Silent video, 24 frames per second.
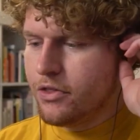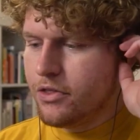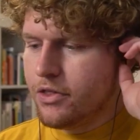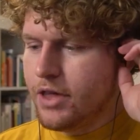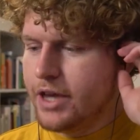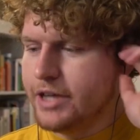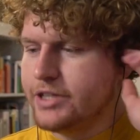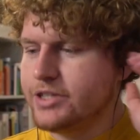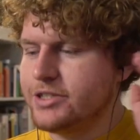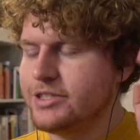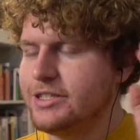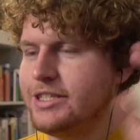
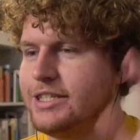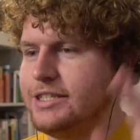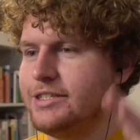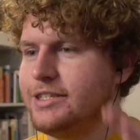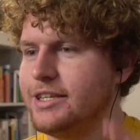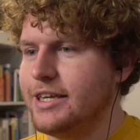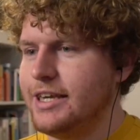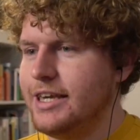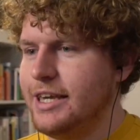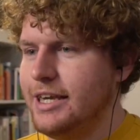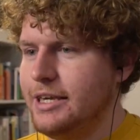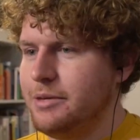They just need
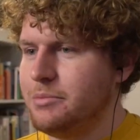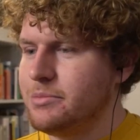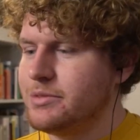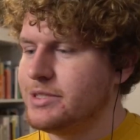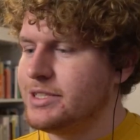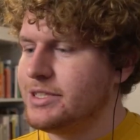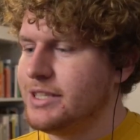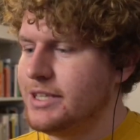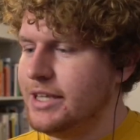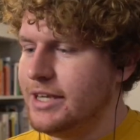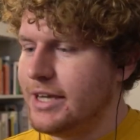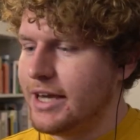to keep
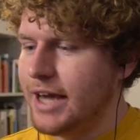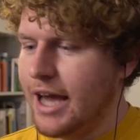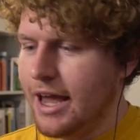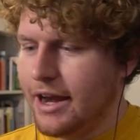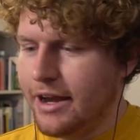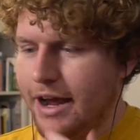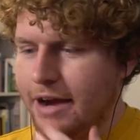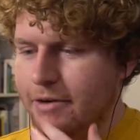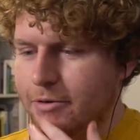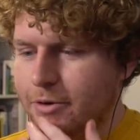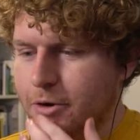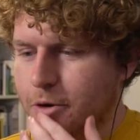Zeke
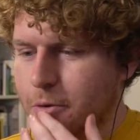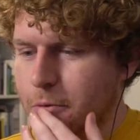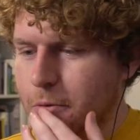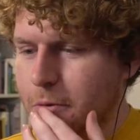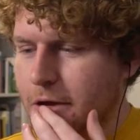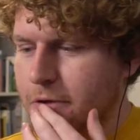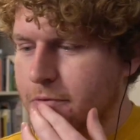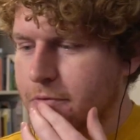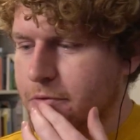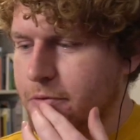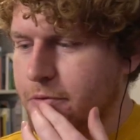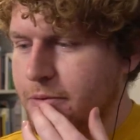and Eren
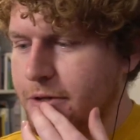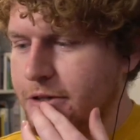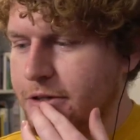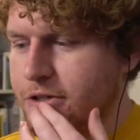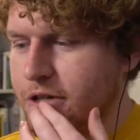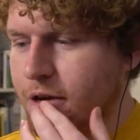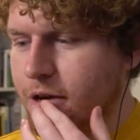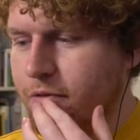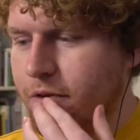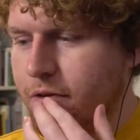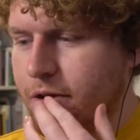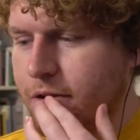away from
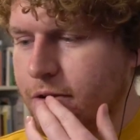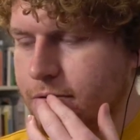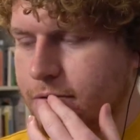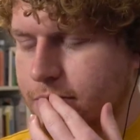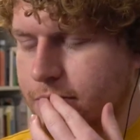each other.